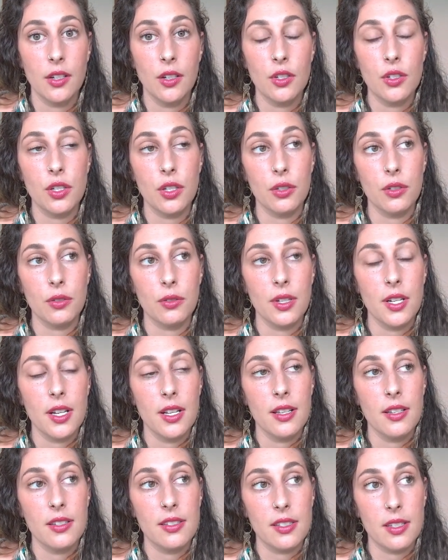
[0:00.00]
to
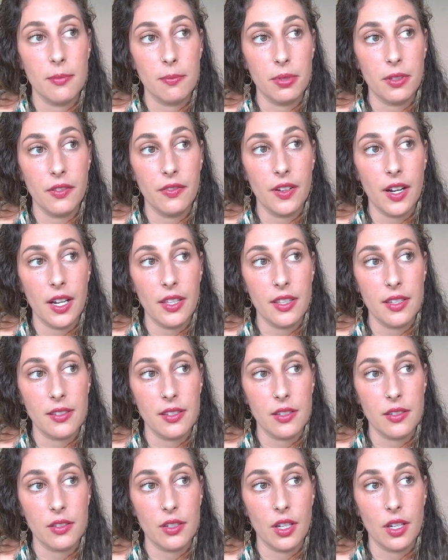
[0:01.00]
simplify the
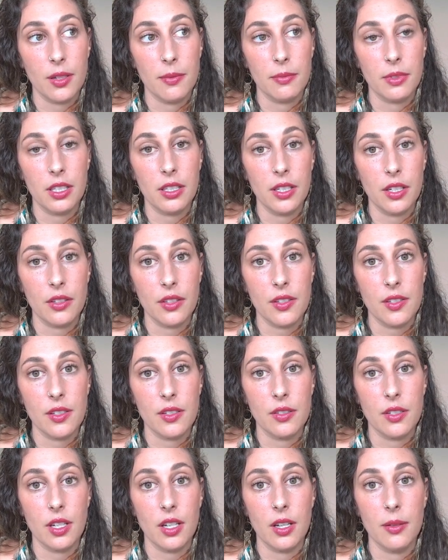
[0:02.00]
system, clear the
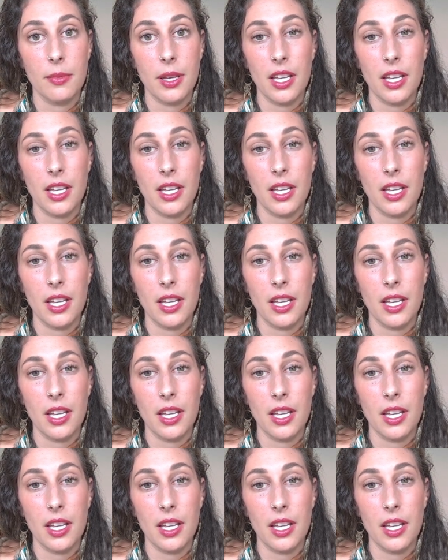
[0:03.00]
system,